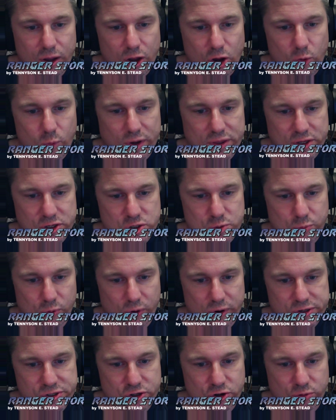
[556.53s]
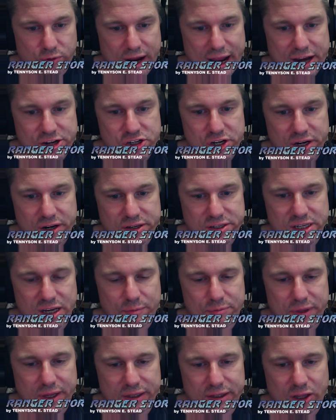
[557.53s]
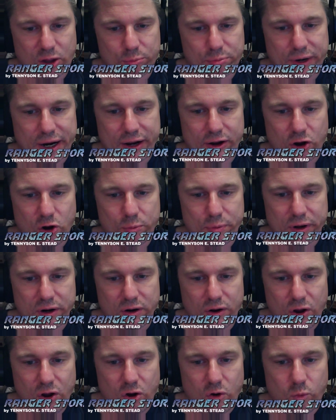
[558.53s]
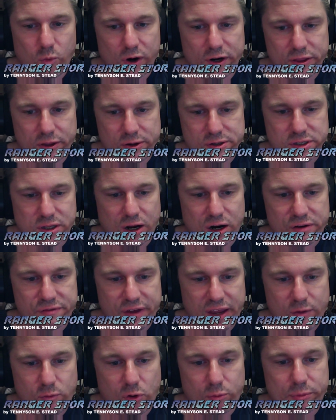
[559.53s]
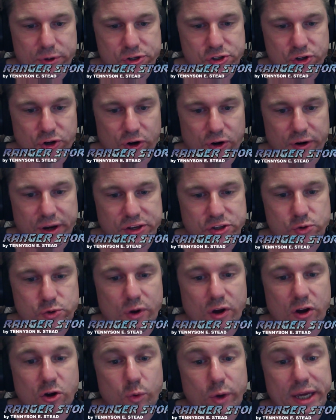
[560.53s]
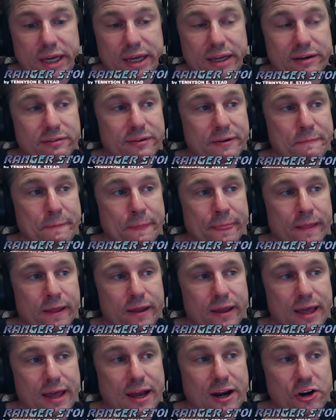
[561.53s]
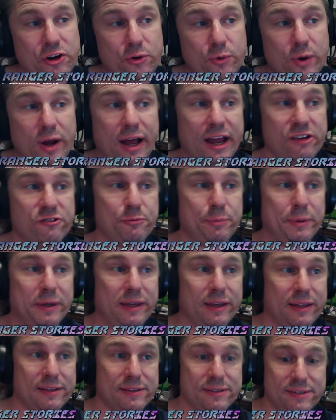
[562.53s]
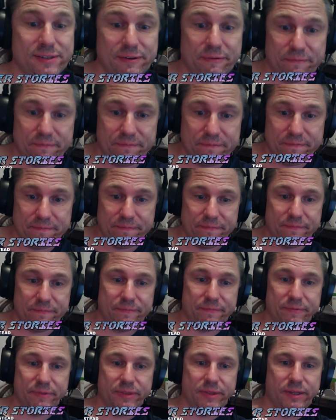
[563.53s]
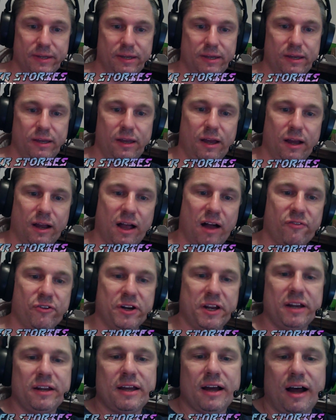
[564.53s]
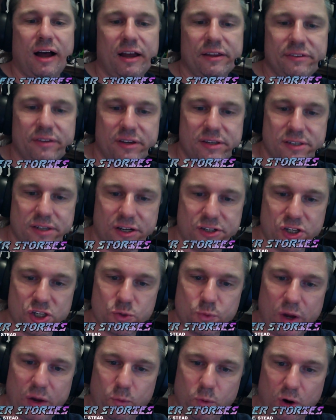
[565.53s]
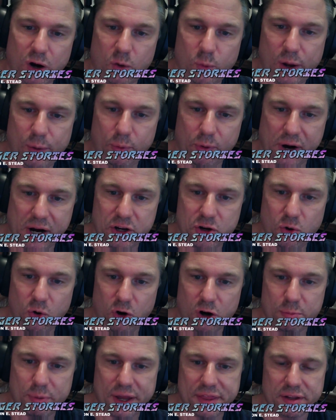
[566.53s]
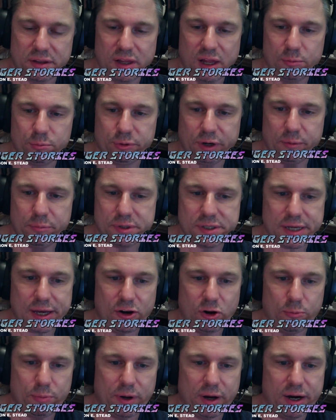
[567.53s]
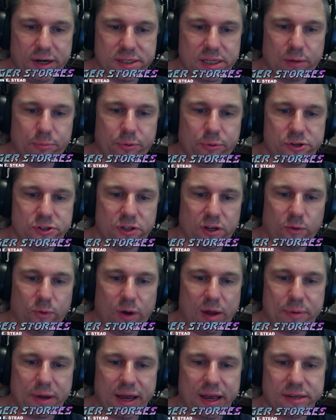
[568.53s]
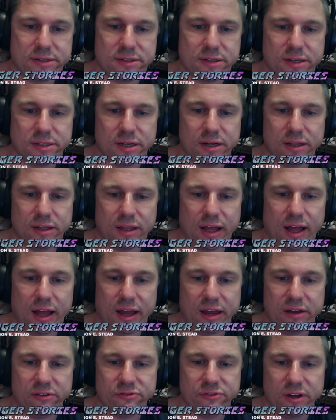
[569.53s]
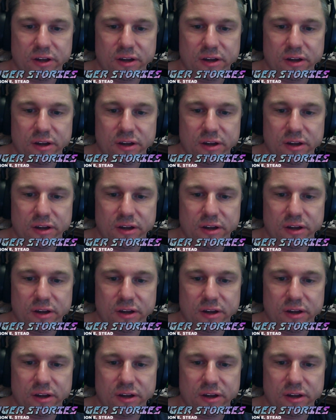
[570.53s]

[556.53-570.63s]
When the spores crash into something, they'll break open. One of those larvae will mature into a queen, and a new hive begins. Covered in katha, such as we were ignored by the lumbering potato bugs that pushed their way past us into the hive